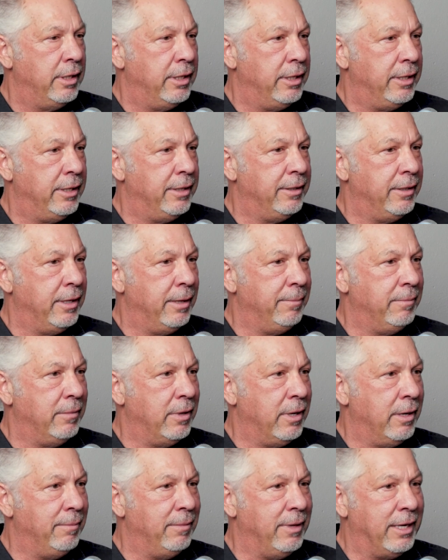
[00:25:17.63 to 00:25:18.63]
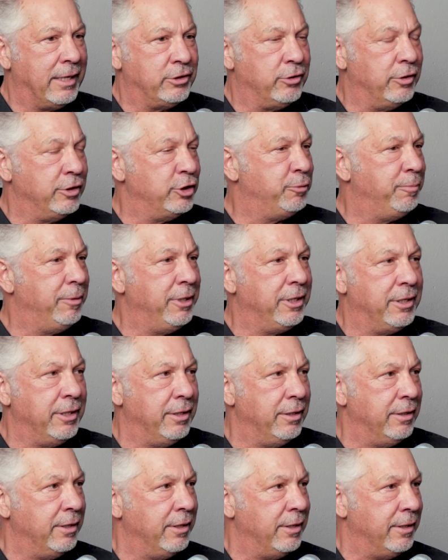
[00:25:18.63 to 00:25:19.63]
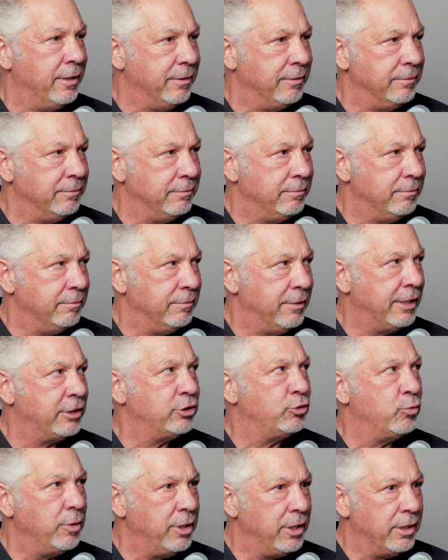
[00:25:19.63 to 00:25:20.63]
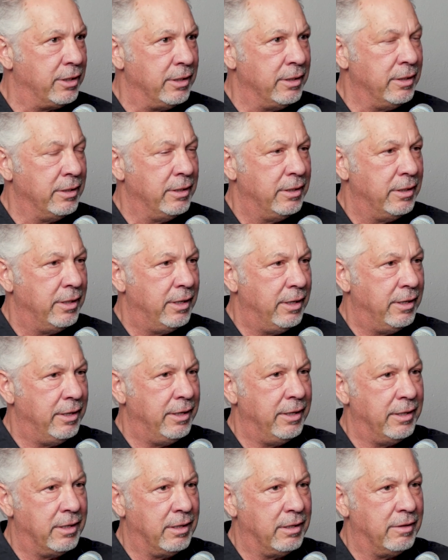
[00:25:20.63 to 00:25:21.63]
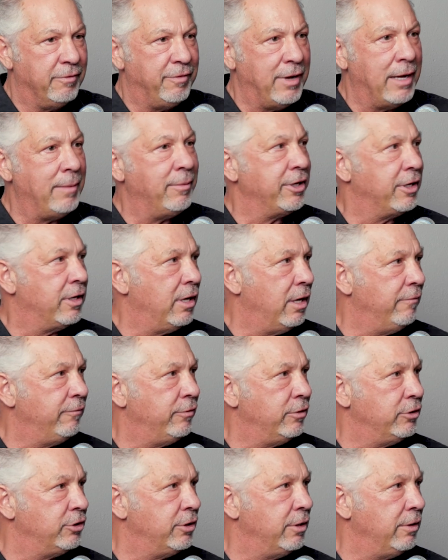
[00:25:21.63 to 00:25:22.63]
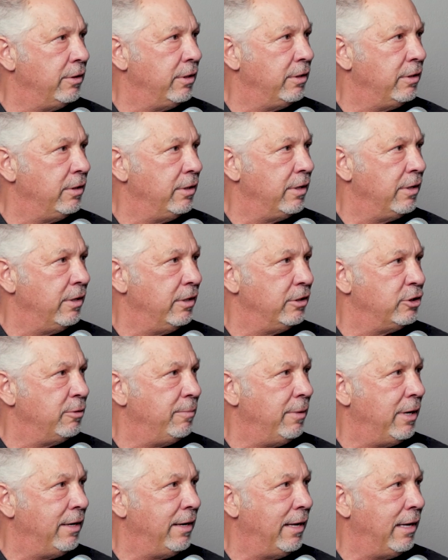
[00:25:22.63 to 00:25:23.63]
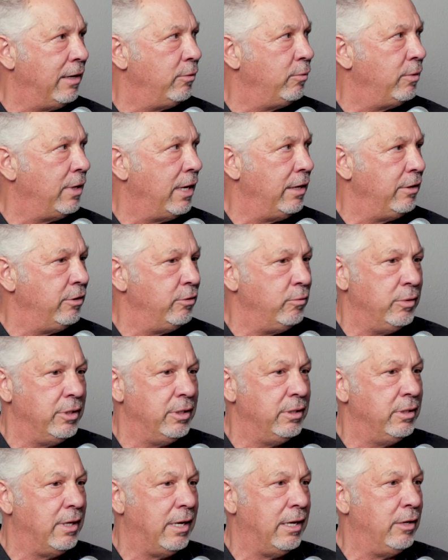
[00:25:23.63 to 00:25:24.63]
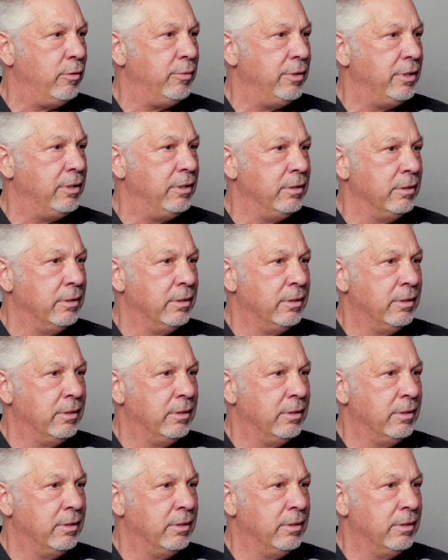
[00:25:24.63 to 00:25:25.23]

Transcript: And I'm actually speaking next week at a family conference, and it's about how do we